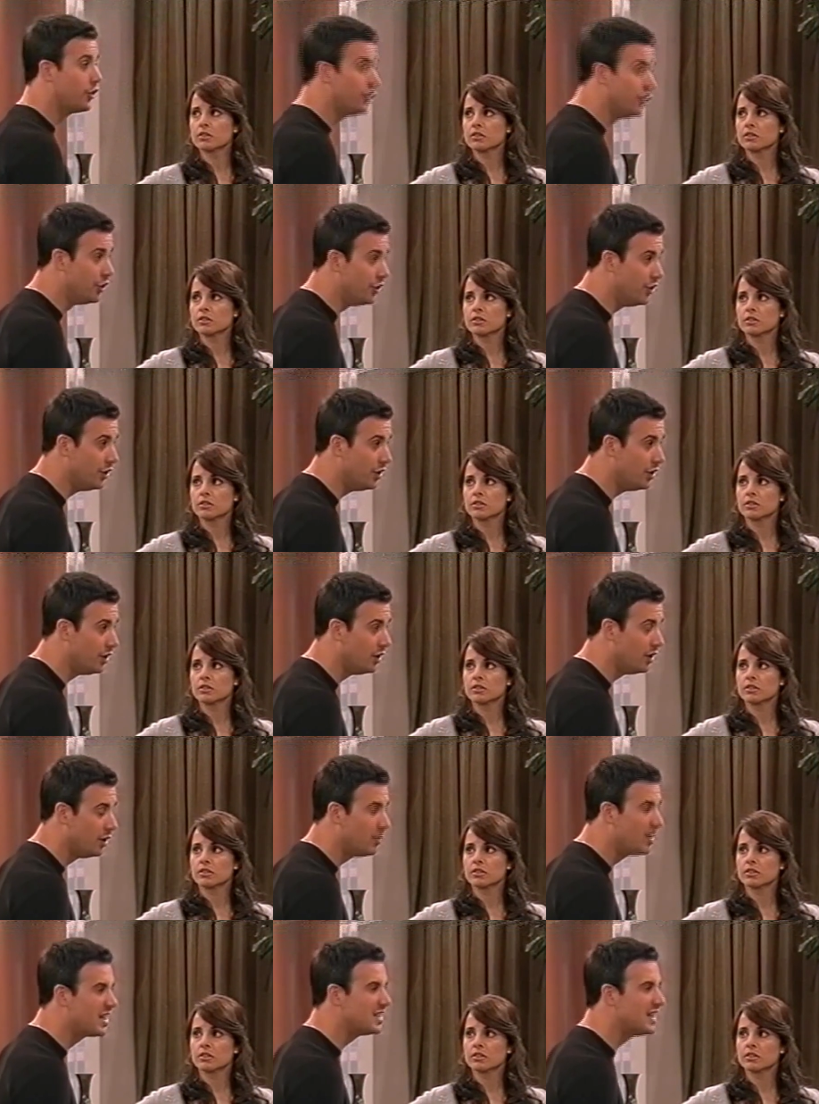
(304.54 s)
Speaker 1: Good,
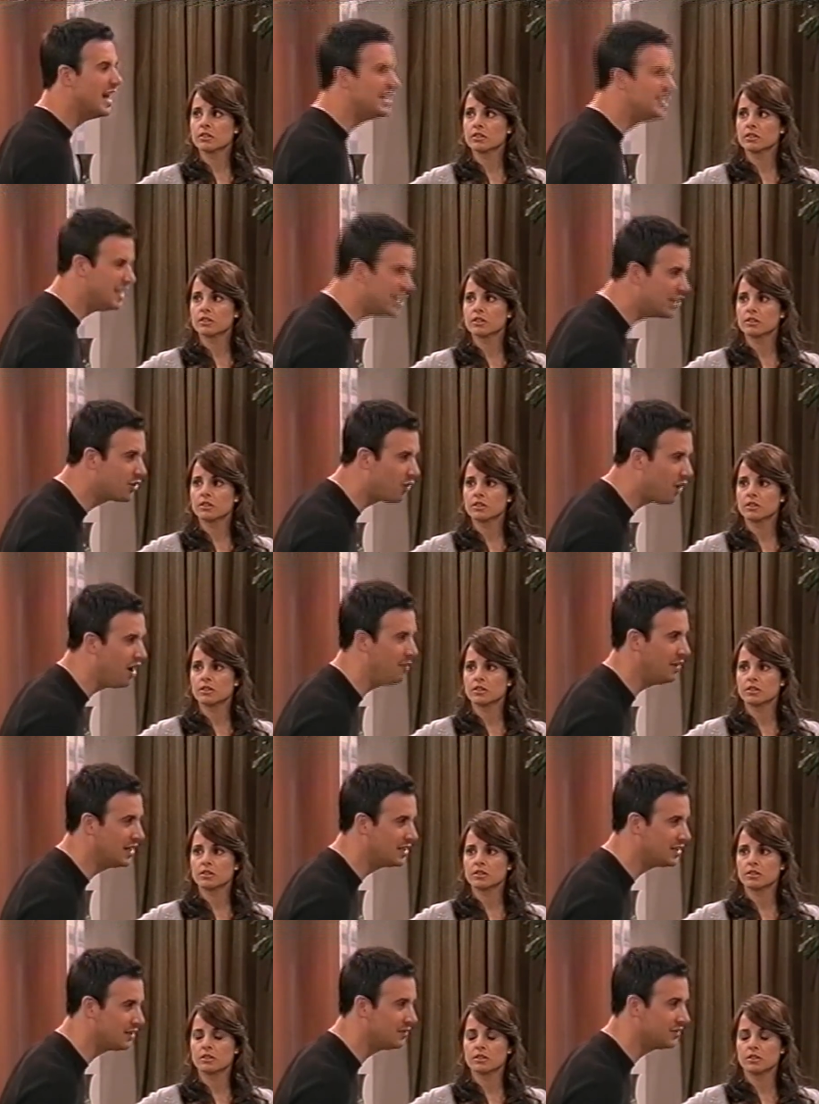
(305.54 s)
because I did cry
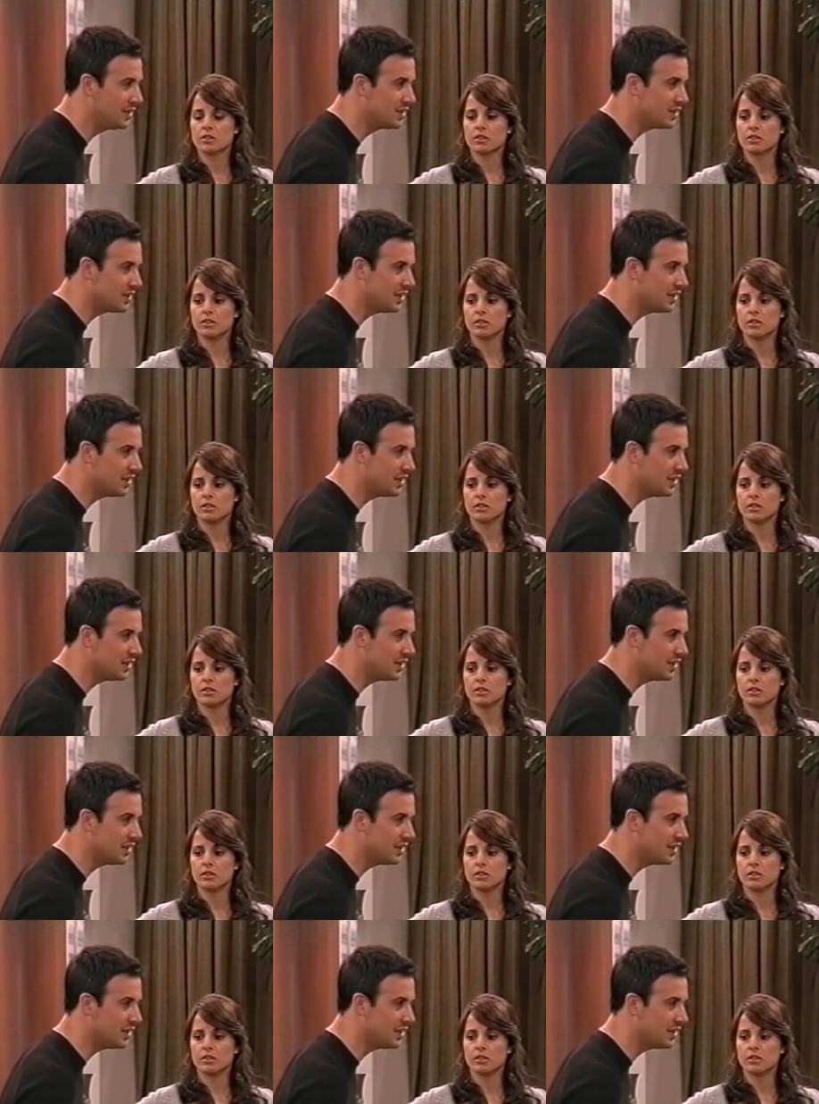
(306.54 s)
myself to